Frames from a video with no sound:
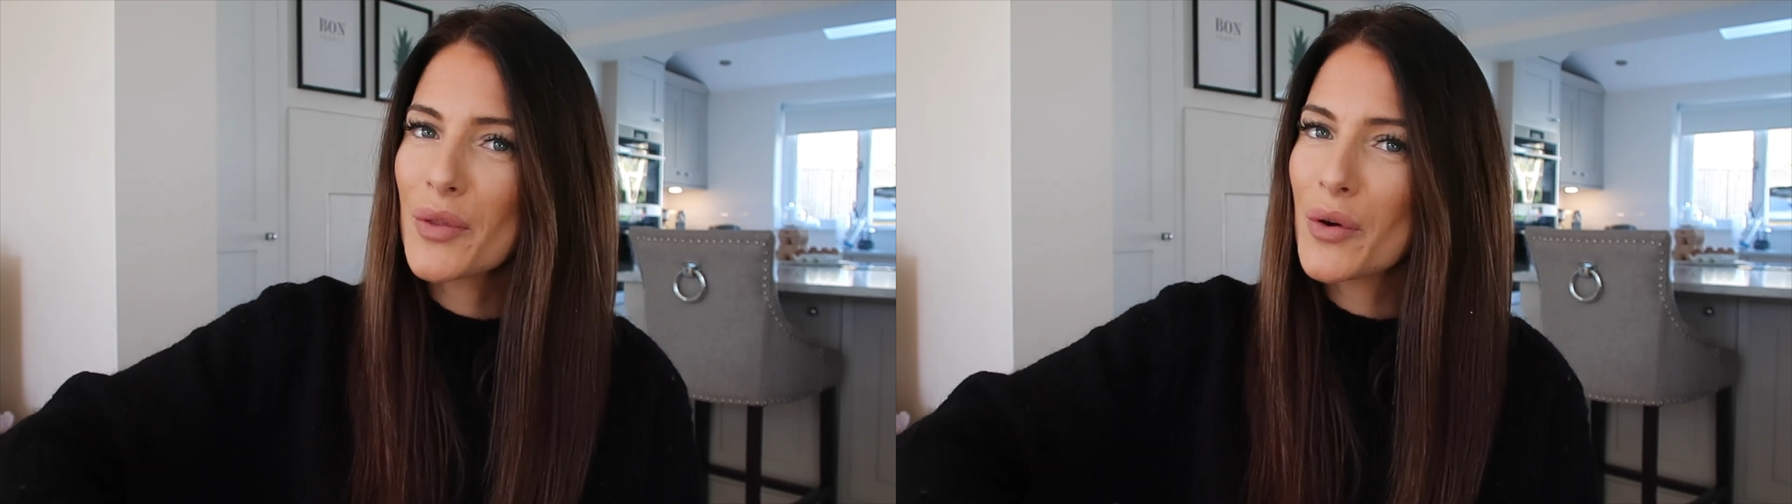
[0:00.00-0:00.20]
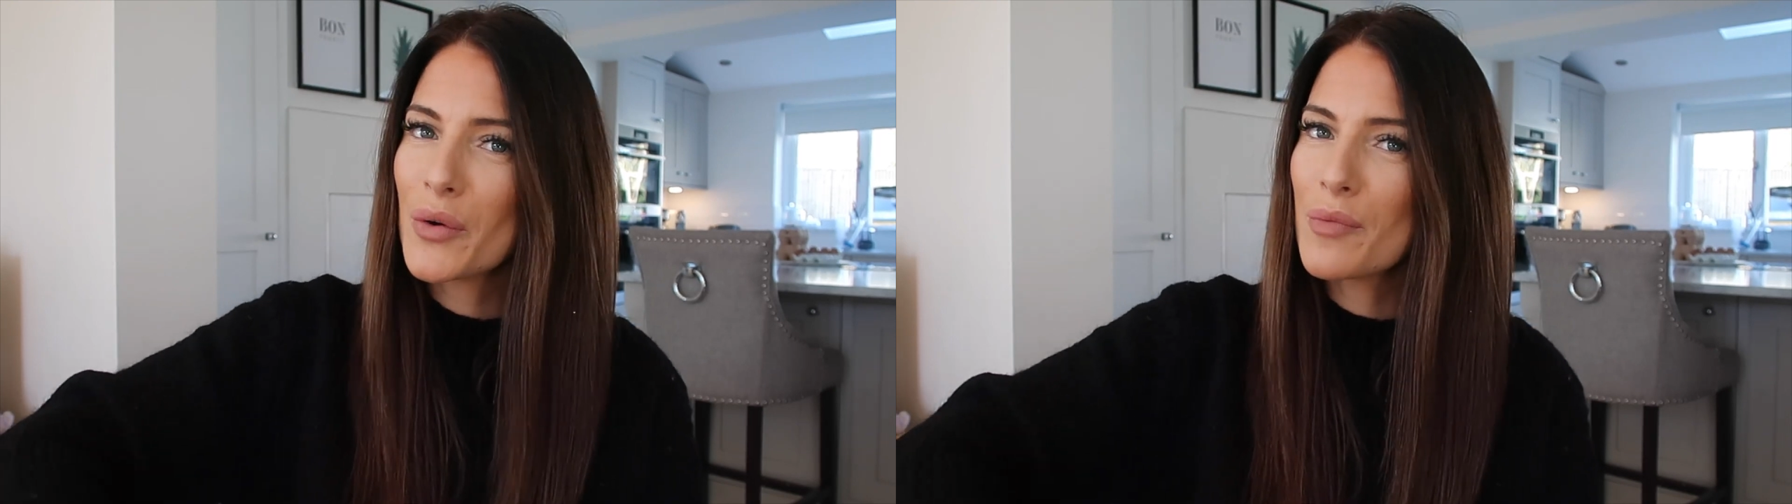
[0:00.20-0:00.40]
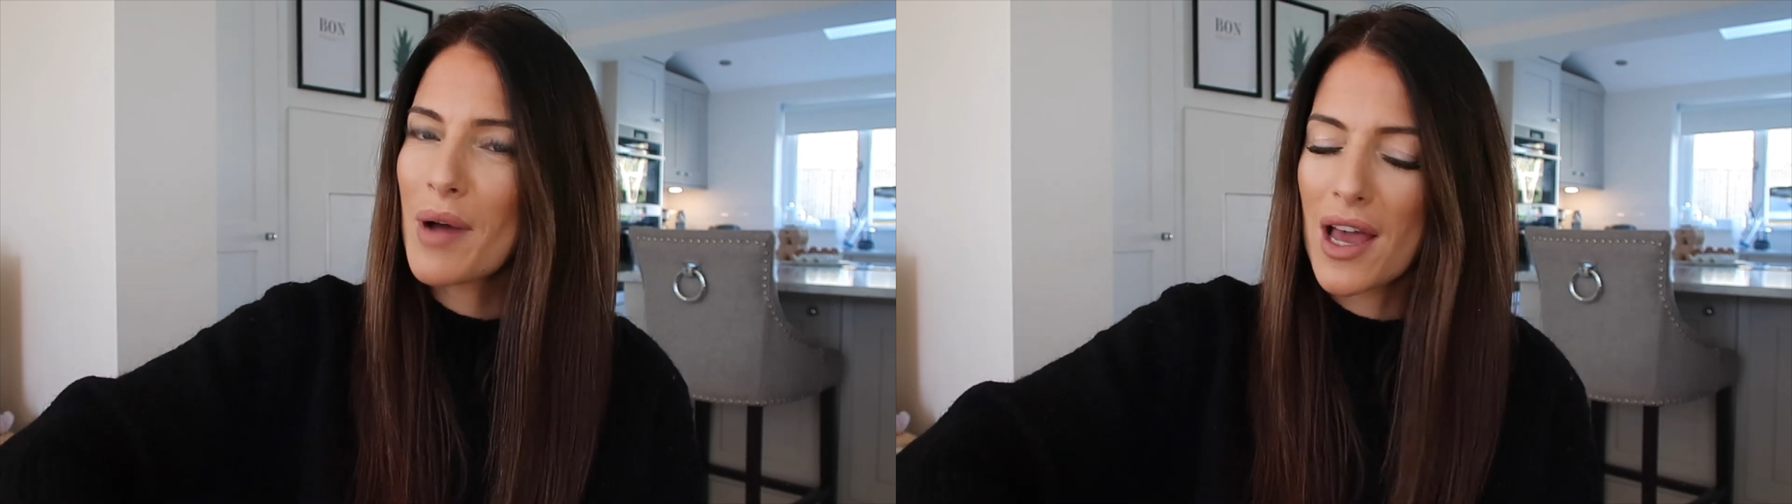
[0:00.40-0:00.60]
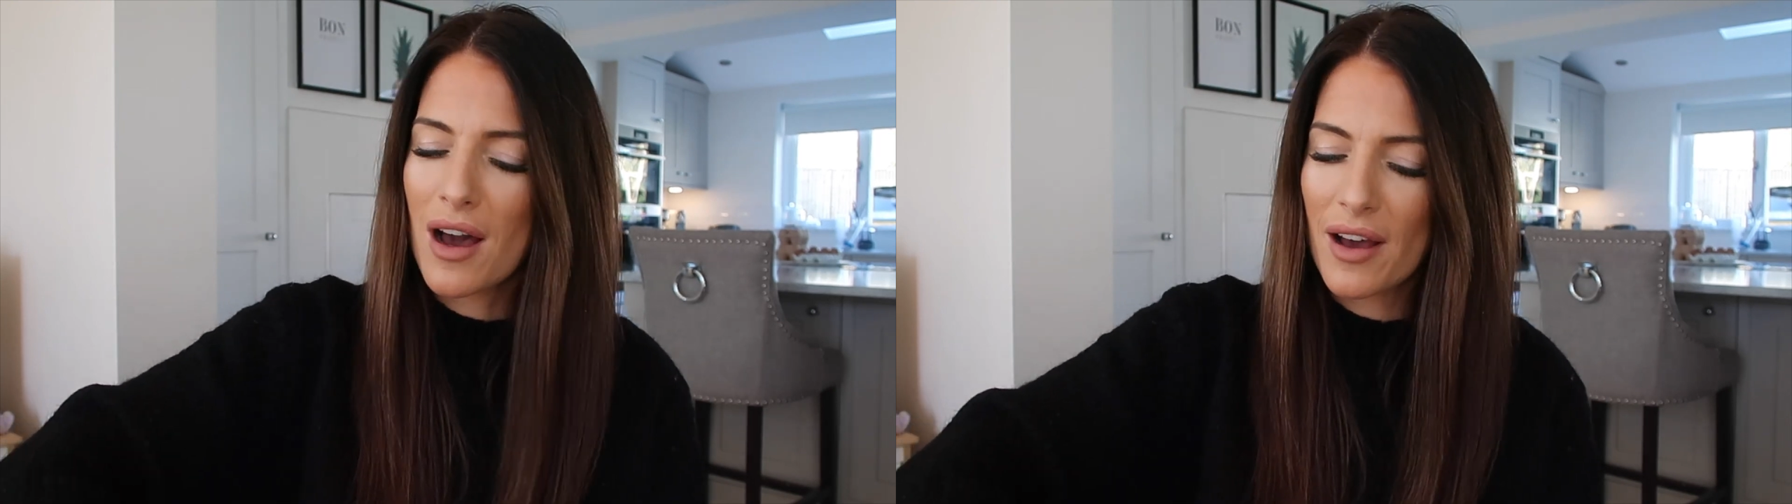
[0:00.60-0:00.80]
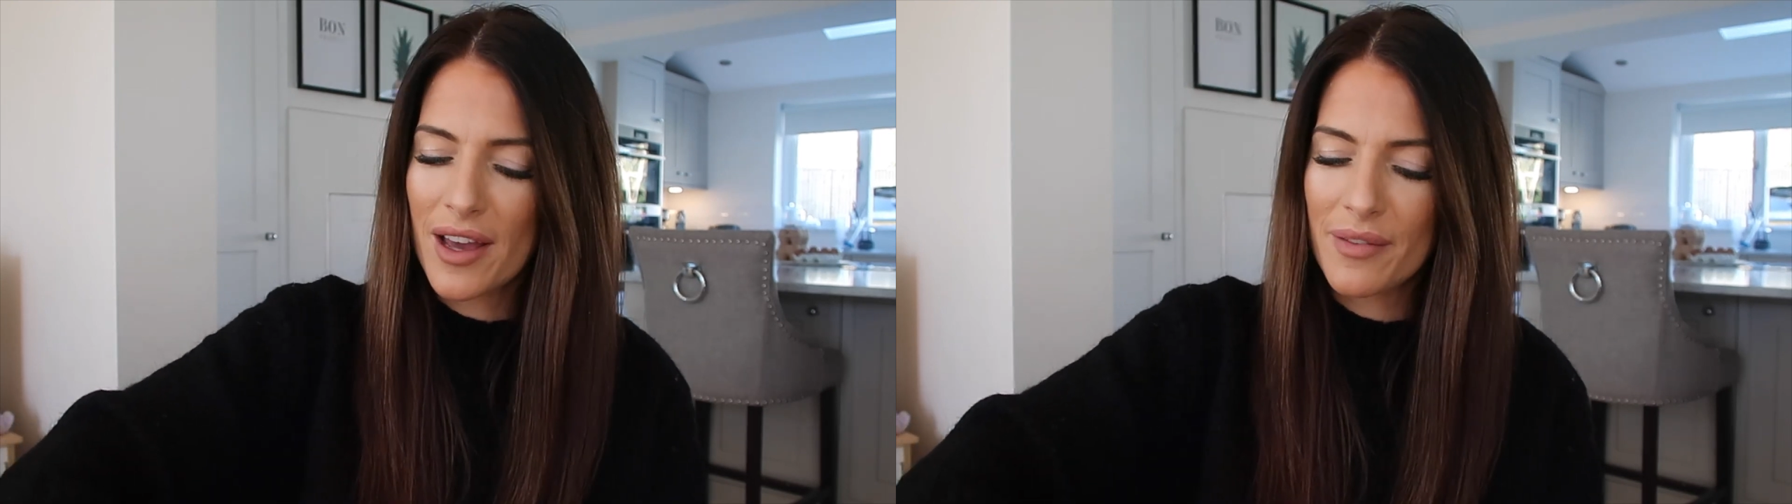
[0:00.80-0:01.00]
that caught my
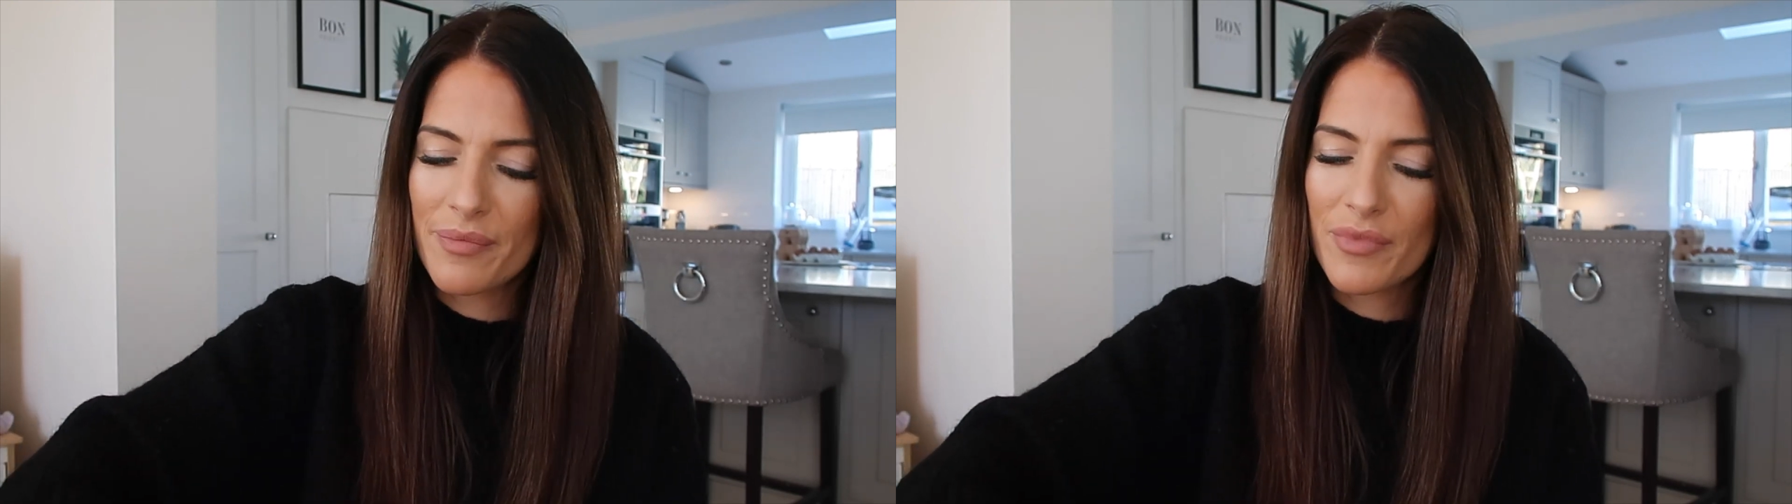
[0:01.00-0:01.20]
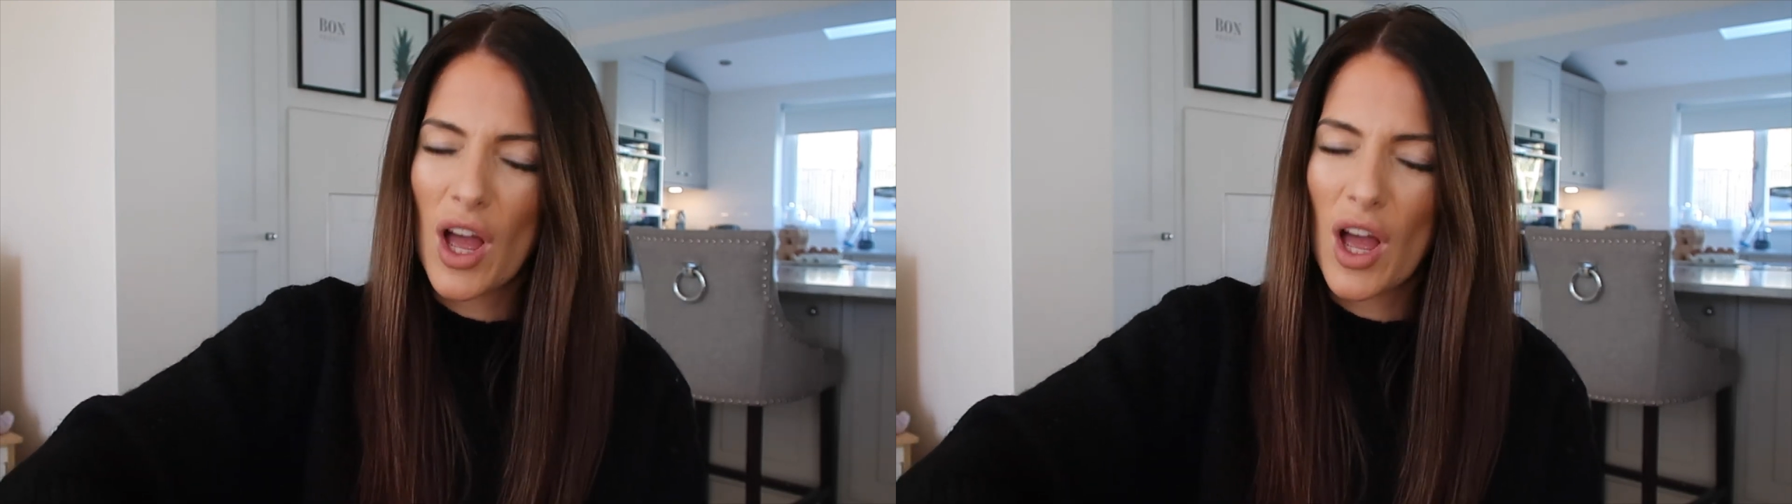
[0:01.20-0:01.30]
eye.